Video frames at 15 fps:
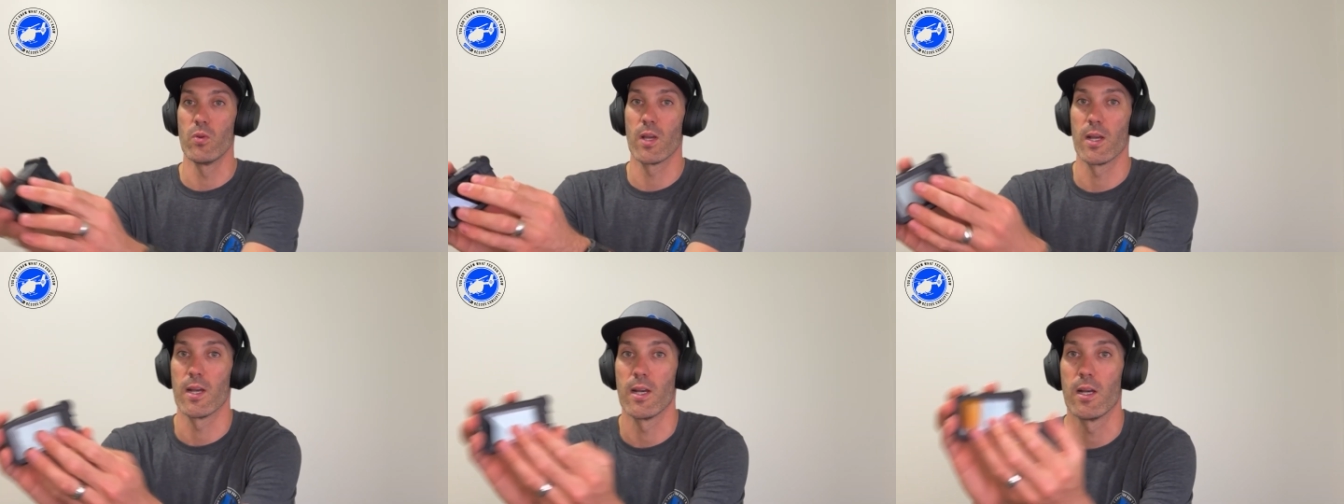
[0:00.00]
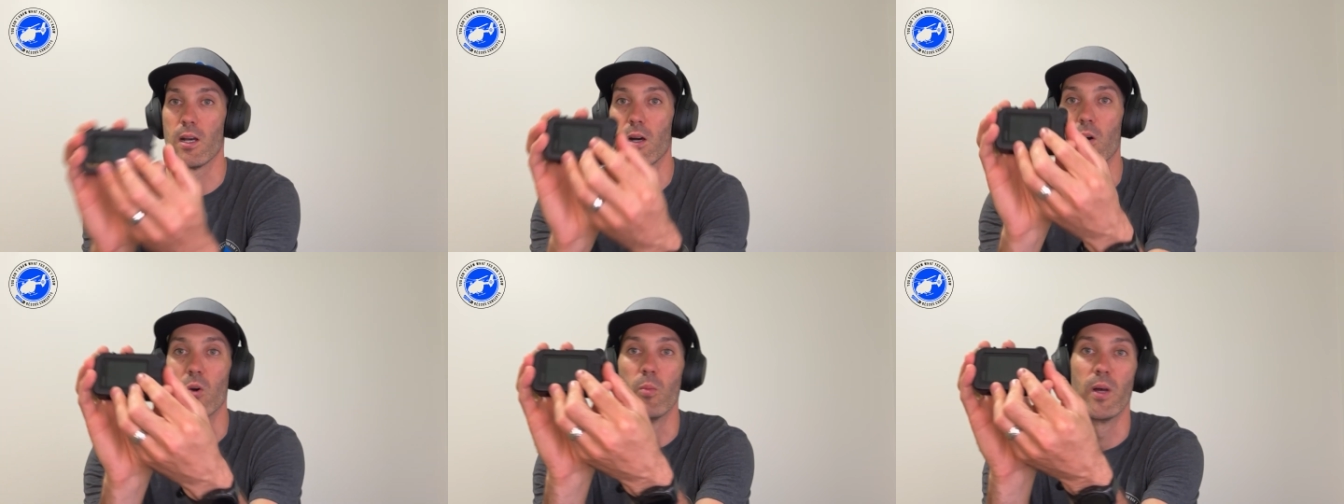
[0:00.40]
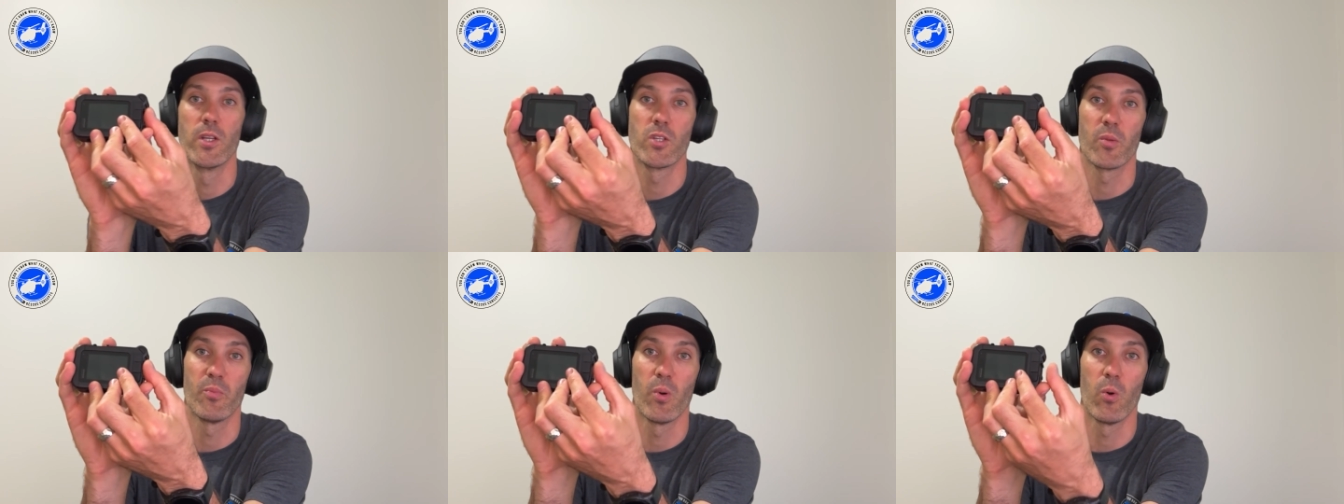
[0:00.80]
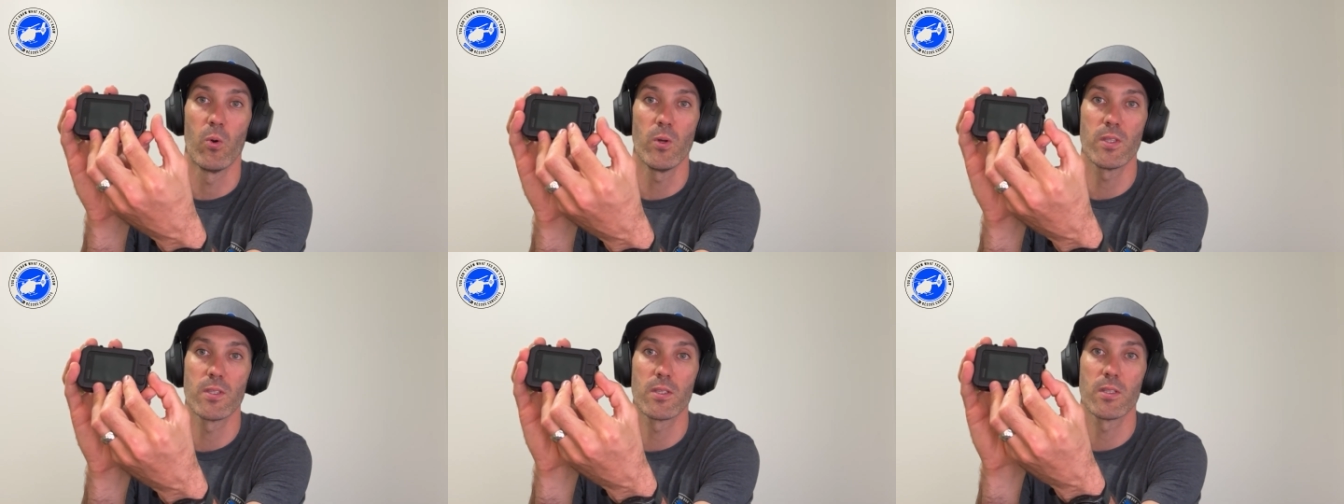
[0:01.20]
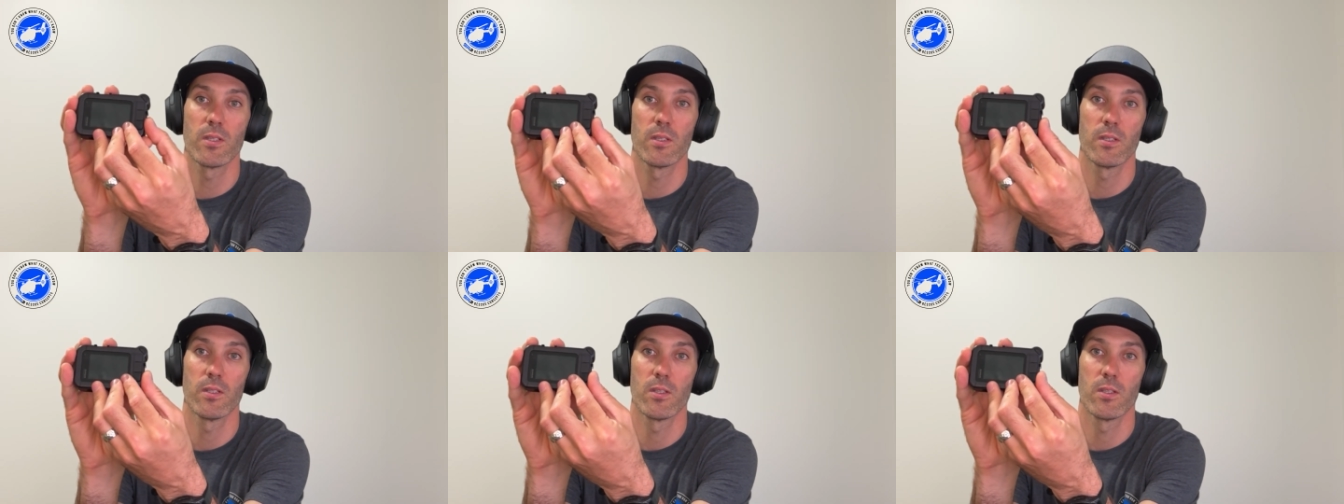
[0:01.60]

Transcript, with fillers: a whole bunch of ports.